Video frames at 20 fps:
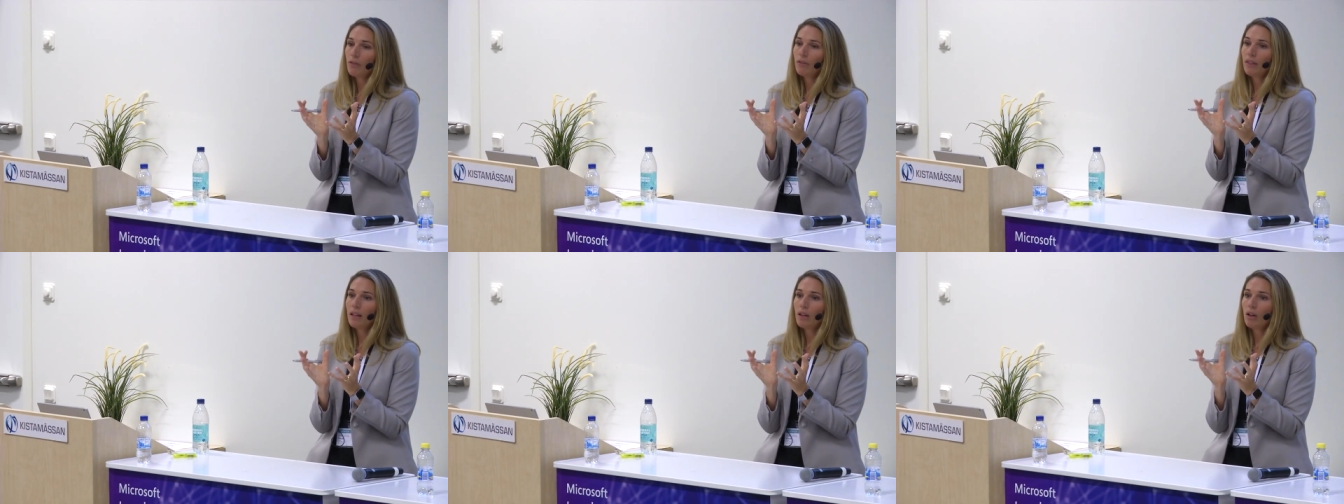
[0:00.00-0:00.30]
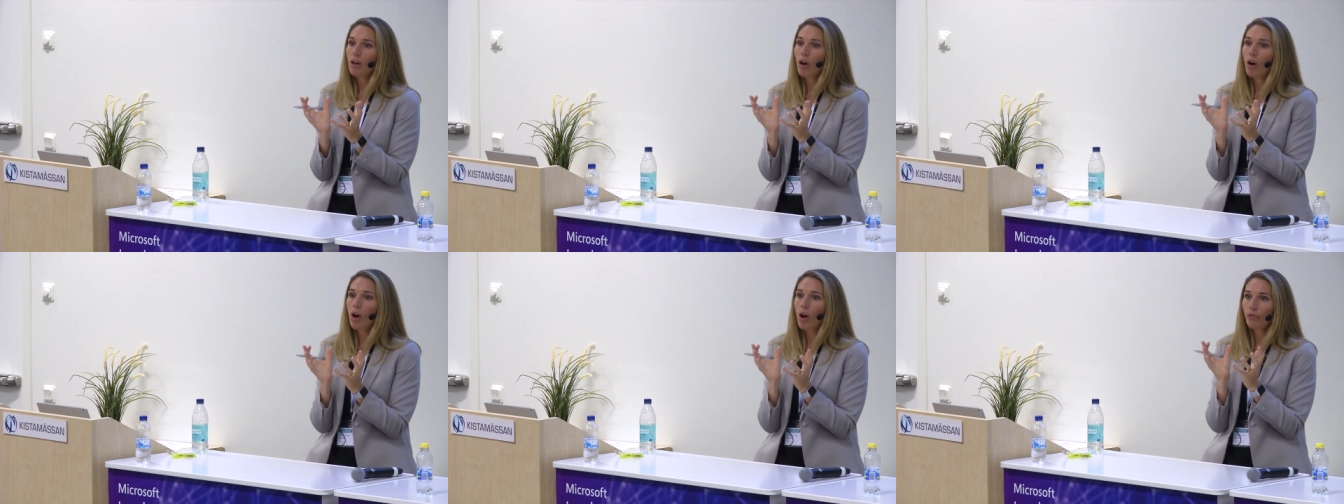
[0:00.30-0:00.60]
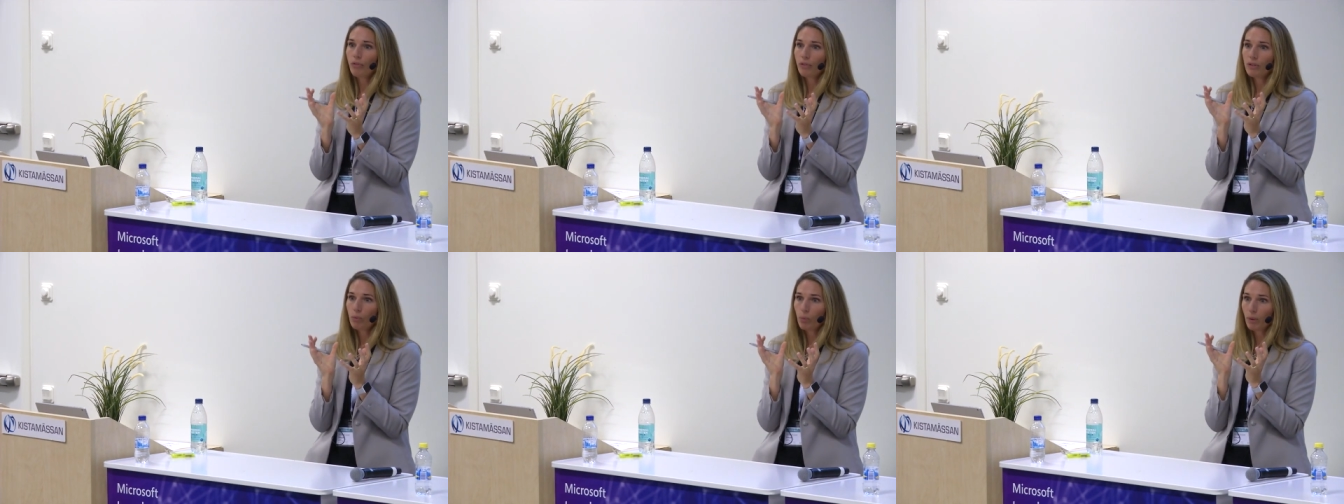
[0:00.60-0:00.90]
they
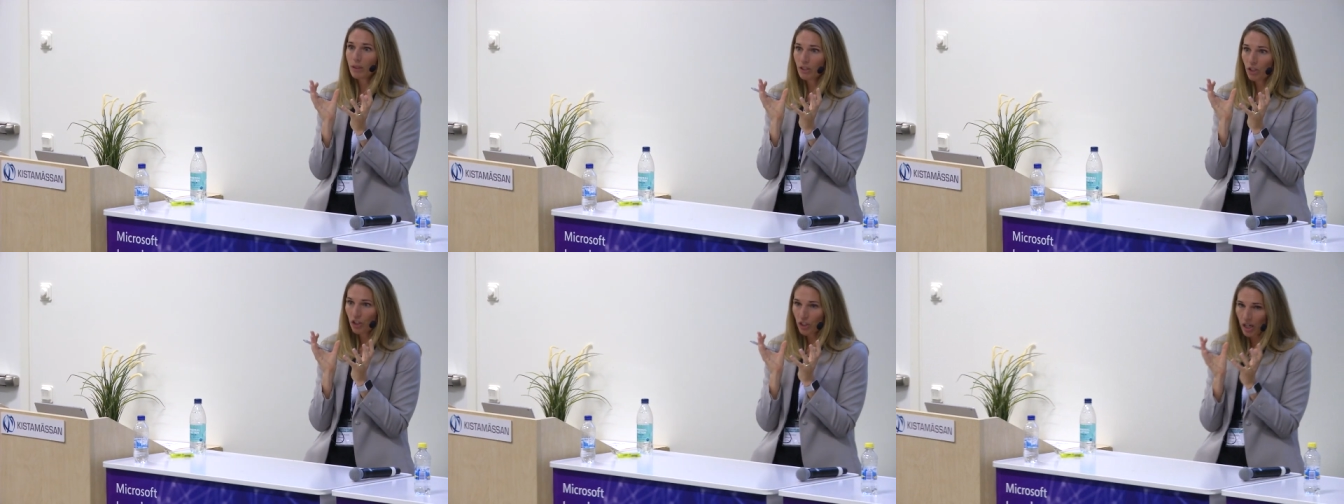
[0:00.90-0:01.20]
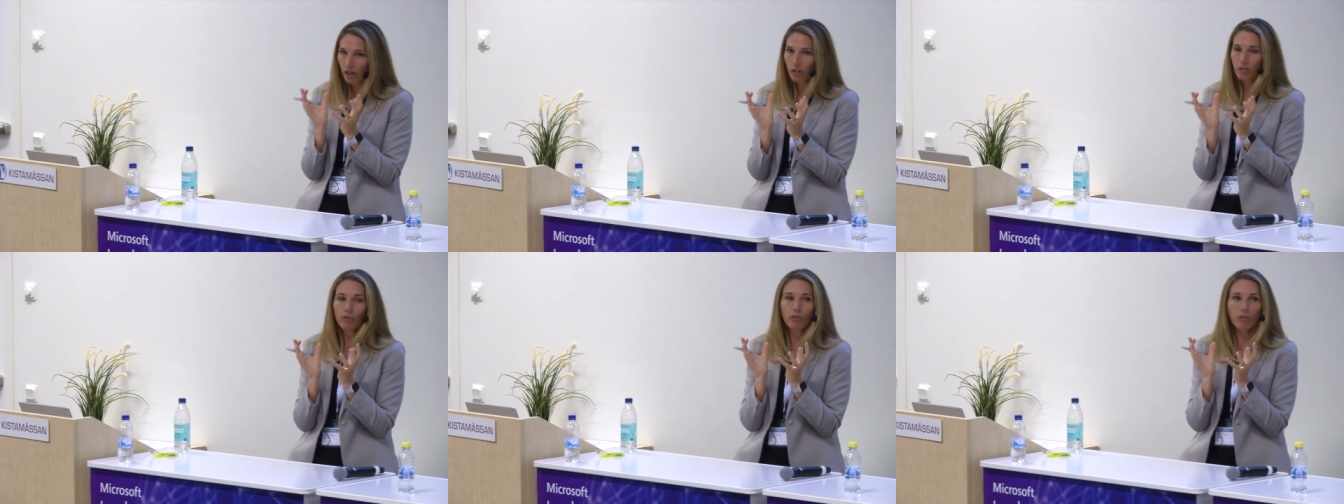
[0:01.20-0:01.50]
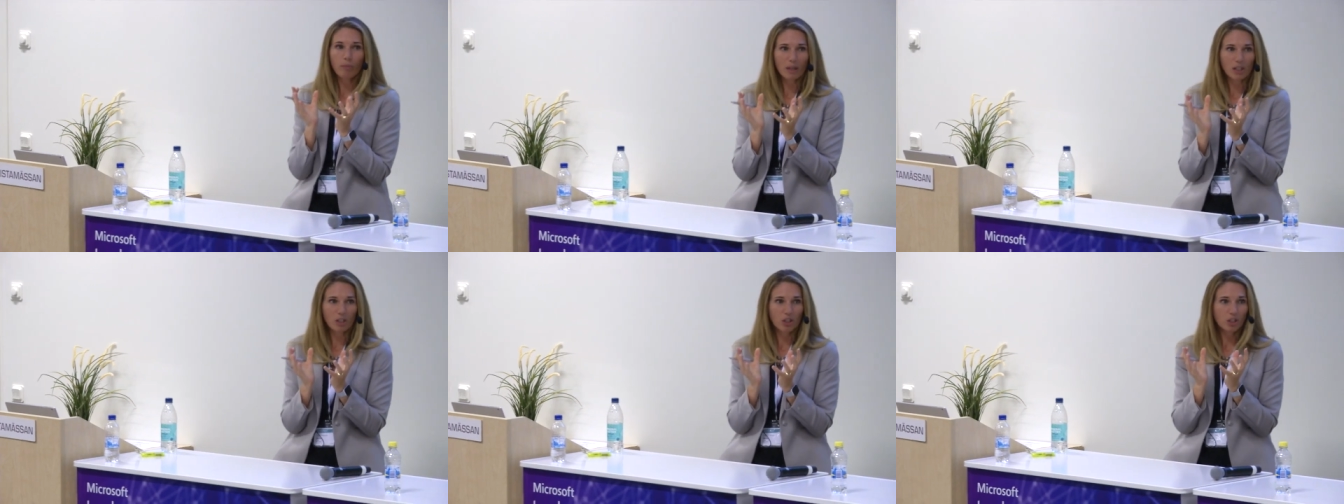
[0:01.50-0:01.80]
often want to share
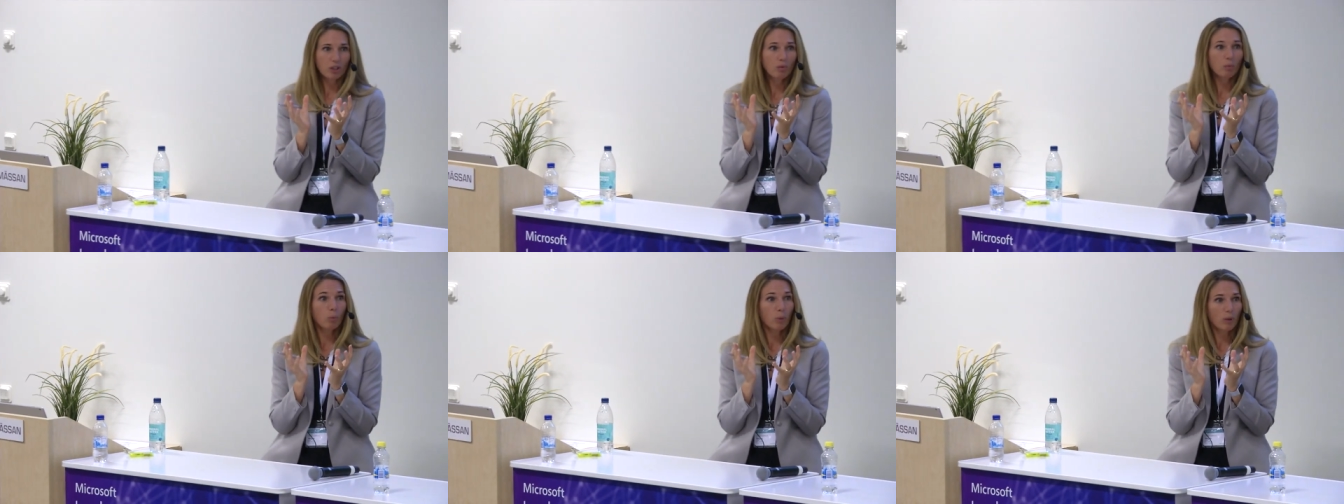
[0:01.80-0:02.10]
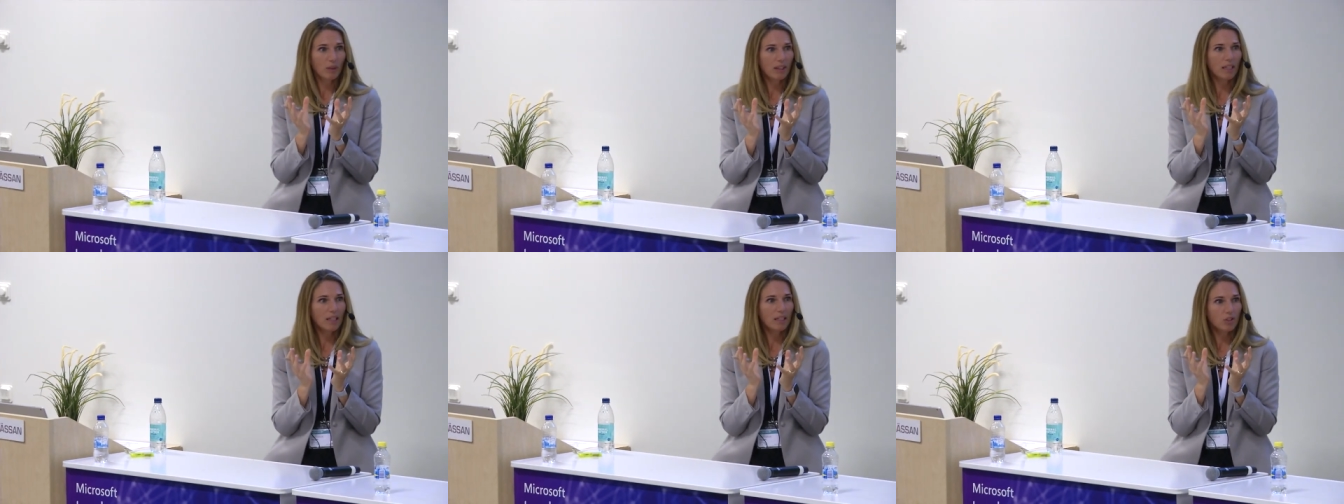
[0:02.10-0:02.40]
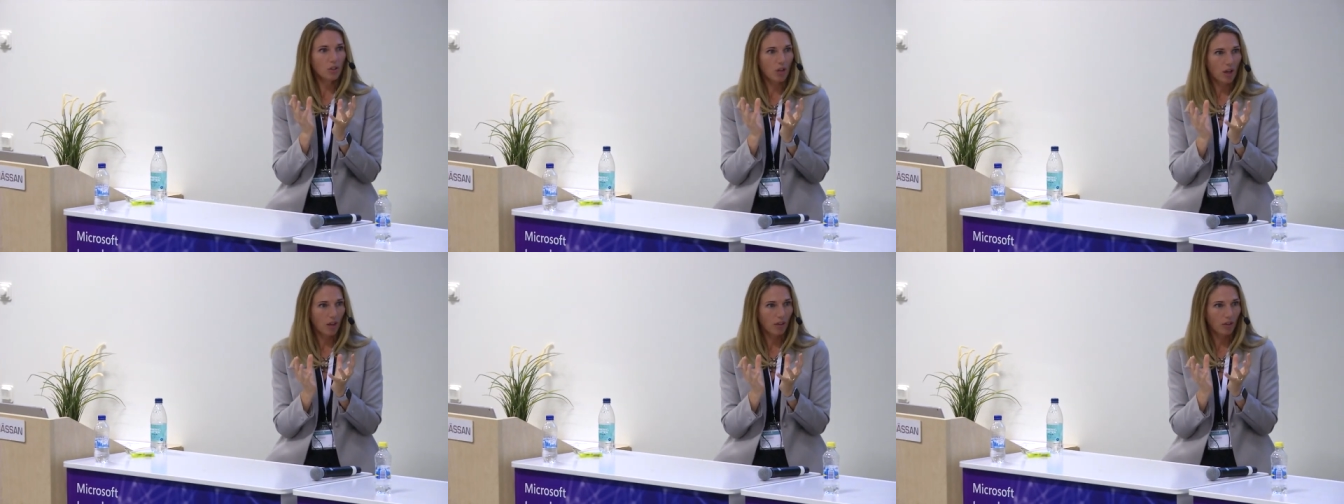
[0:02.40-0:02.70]
information with
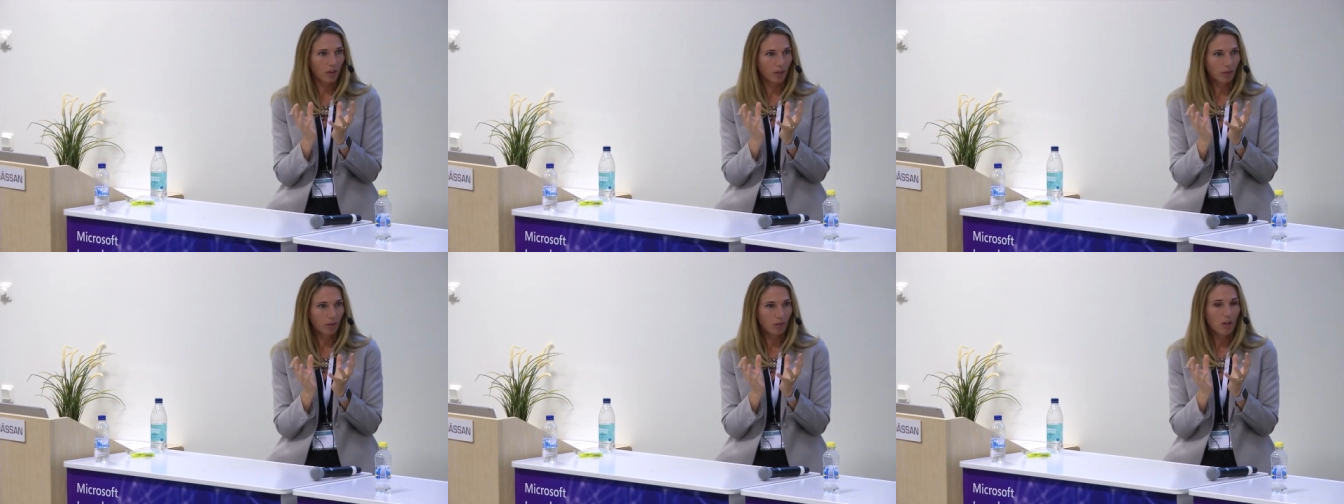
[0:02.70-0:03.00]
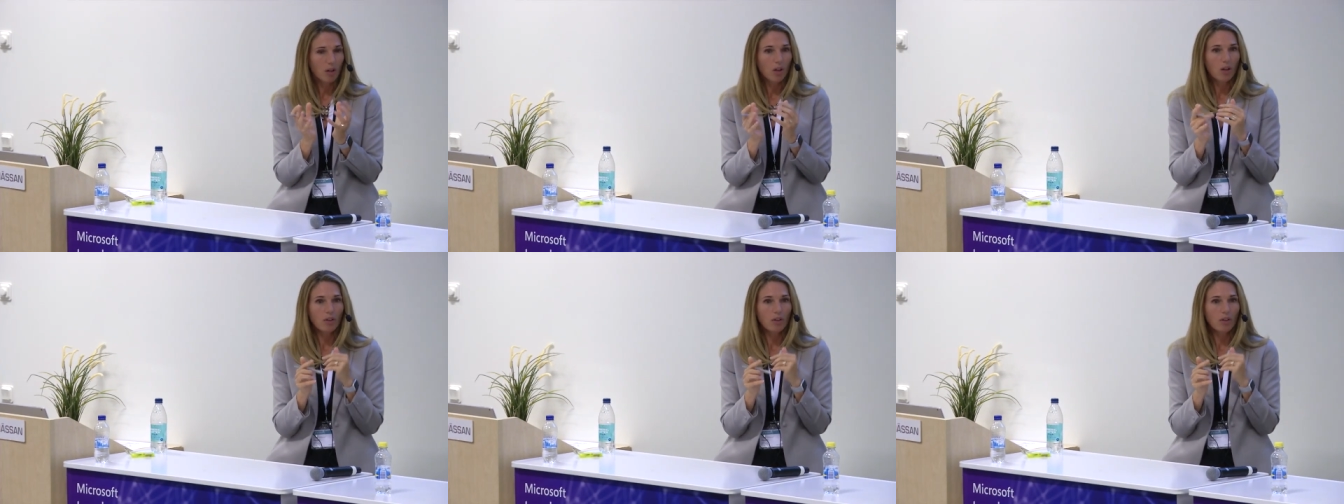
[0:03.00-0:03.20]
each other.